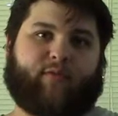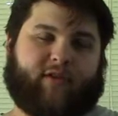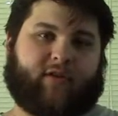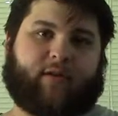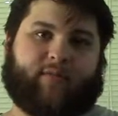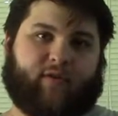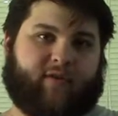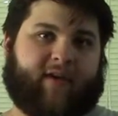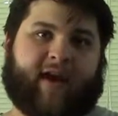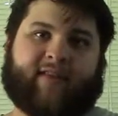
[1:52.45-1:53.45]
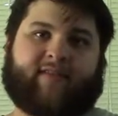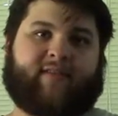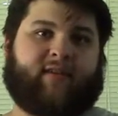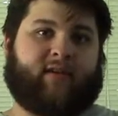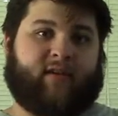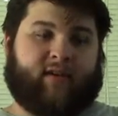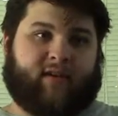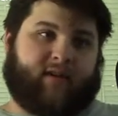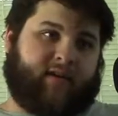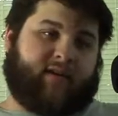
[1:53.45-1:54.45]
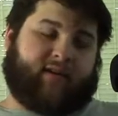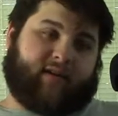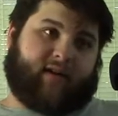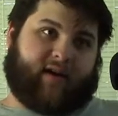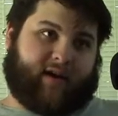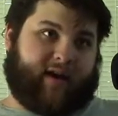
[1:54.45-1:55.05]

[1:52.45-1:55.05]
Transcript: We took him to a vet. Uh,